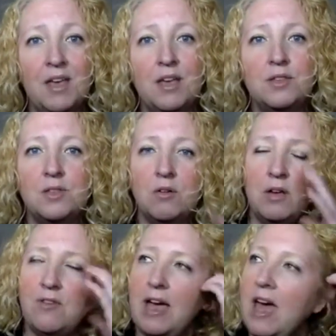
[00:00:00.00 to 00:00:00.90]
So
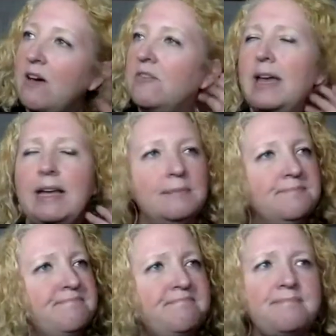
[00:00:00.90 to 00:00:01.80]
if I have like
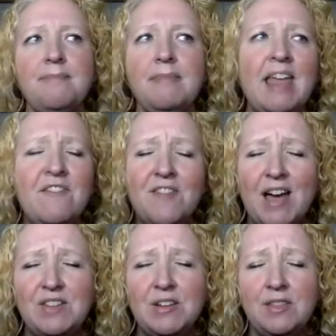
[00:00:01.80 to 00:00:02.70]

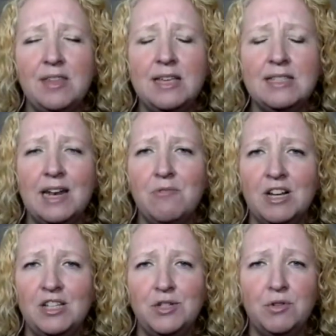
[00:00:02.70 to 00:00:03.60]
5 different things that I want
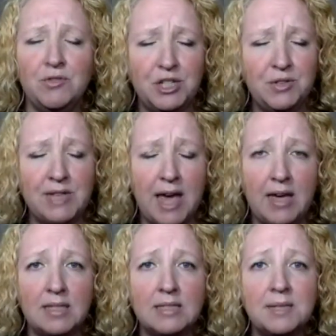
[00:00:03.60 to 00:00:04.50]
to do over 2
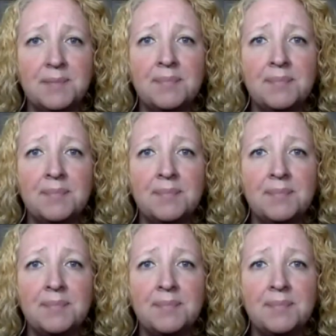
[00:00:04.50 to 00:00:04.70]
days,